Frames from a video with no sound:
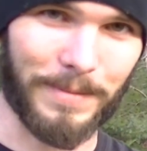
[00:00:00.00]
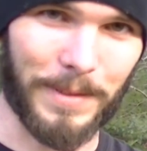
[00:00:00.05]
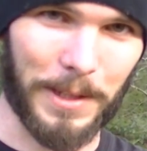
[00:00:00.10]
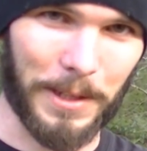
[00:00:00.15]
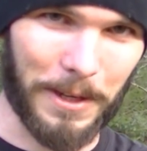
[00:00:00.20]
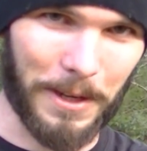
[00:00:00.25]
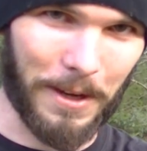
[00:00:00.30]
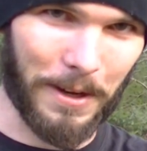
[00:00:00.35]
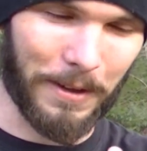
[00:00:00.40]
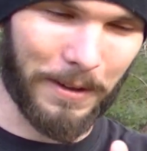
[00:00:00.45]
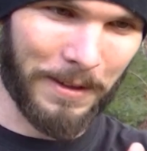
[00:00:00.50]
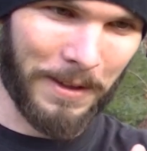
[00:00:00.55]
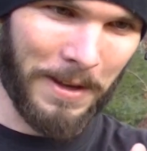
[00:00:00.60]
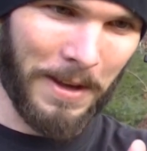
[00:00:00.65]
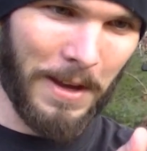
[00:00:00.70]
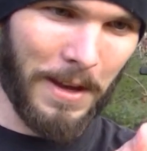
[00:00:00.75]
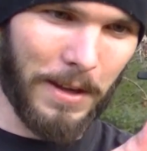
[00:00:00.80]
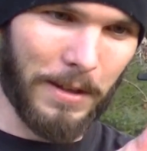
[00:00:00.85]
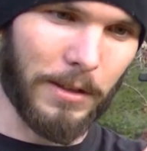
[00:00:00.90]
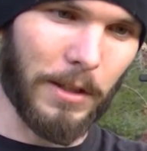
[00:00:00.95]
God.
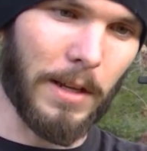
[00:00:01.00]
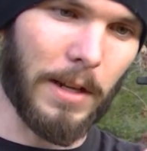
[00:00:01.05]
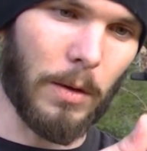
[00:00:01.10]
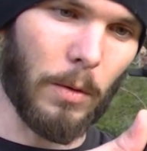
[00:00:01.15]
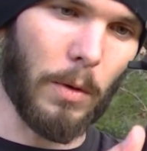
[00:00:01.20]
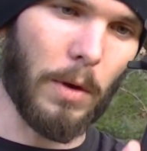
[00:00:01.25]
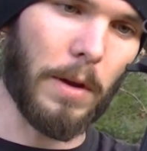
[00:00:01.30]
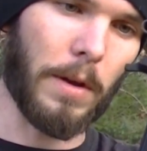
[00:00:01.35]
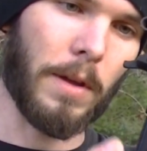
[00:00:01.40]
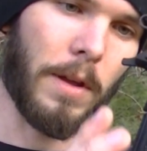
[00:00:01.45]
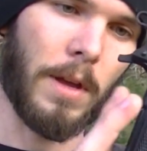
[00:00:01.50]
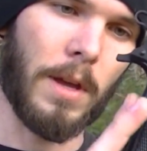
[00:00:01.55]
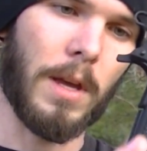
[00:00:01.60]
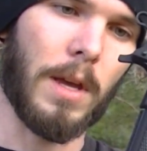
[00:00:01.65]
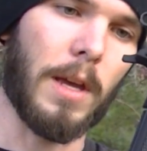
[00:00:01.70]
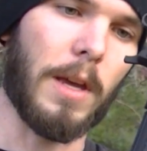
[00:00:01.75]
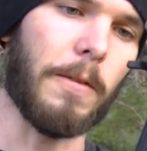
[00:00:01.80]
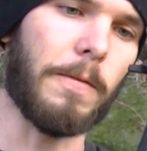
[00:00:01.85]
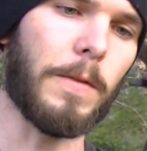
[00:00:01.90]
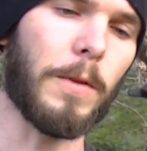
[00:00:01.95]
So anyway,
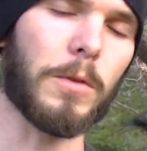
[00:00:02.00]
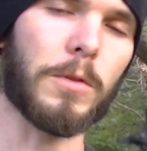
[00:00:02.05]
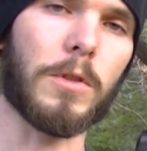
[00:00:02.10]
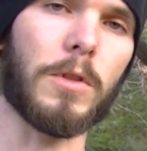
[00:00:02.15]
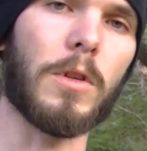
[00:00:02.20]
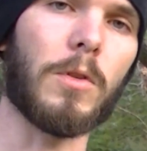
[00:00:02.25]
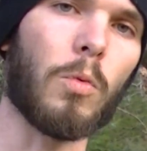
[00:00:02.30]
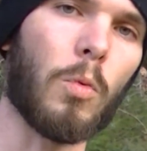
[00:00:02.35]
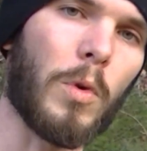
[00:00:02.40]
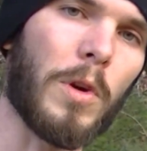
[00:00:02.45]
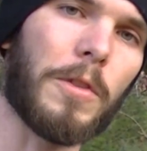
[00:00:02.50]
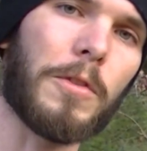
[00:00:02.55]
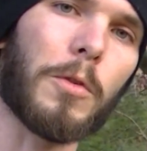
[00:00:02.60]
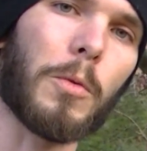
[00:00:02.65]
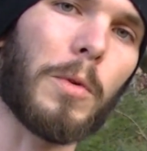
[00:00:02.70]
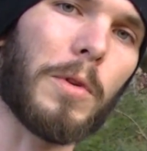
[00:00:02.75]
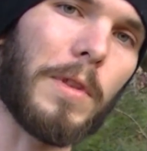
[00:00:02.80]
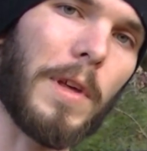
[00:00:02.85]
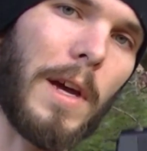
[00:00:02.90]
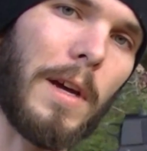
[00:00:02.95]
it feels good with or
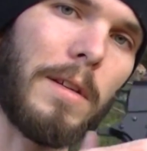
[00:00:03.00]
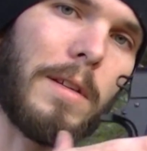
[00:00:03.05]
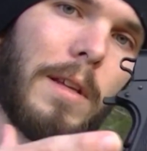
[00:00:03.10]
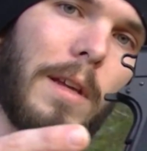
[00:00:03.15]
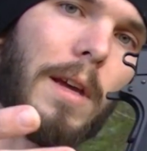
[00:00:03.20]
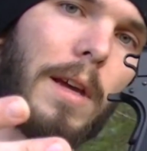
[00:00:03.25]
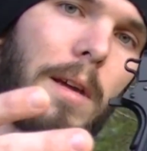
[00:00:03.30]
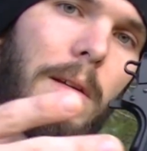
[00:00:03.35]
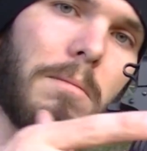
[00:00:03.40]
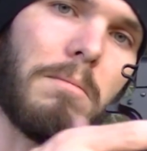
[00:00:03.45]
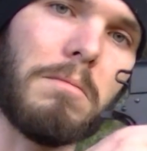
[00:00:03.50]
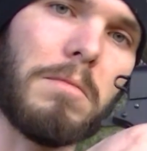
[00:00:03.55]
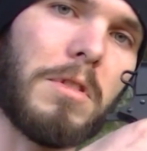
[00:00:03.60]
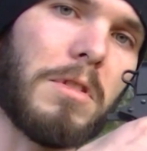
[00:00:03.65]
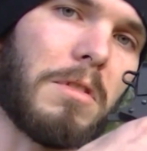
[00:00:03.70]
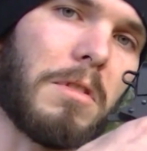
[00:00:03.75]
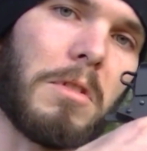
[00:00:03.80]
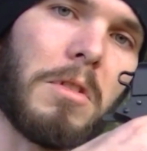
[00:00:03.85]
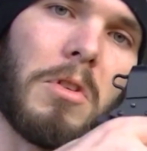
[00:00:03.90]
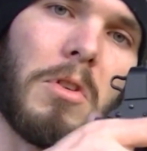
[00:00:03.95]
without that.
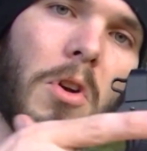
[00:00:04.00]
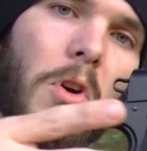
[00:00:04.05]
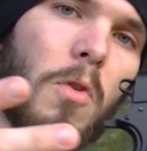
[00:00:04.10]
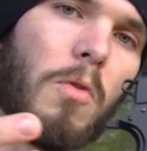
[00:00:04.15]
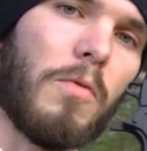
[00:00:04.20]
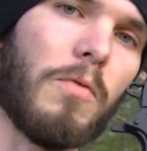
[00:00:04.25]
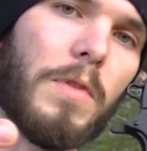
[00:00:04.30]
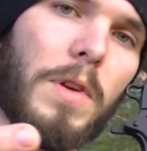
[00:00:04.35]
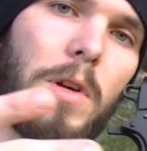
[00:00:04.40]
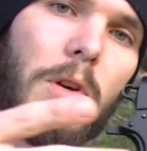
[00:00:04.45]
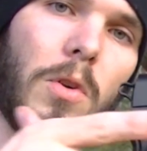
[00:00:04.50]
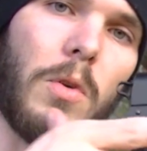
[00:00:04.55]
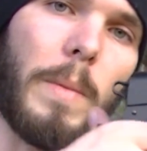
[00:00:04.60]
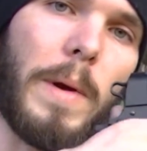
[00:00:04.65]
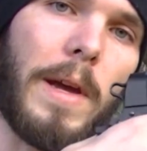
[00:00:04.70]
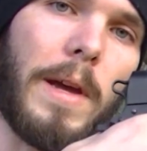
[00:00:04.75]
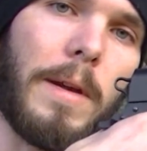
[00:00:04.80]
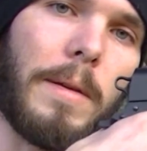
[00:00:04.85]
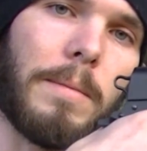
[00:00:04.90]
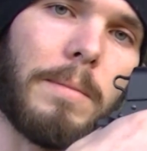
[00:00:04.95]
Just a good old feel,
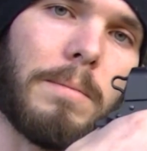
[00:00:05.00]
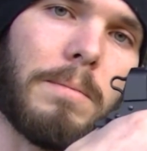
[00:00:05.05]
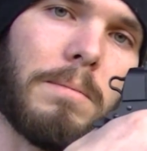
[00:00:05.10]
man.